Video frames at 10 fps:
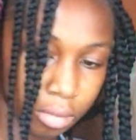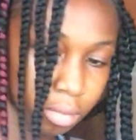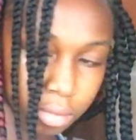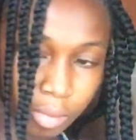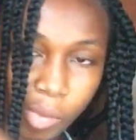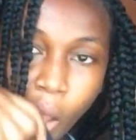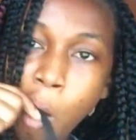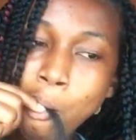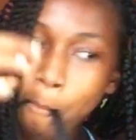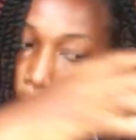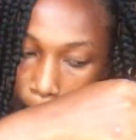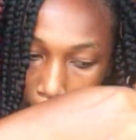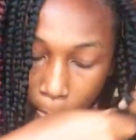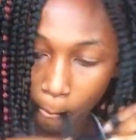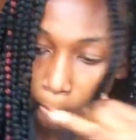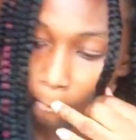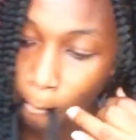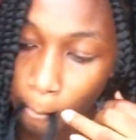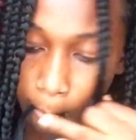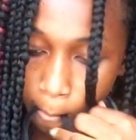Like, no one will
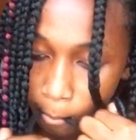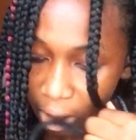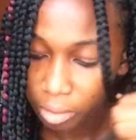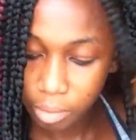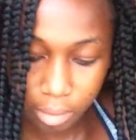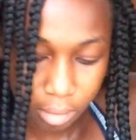believe I tell. If I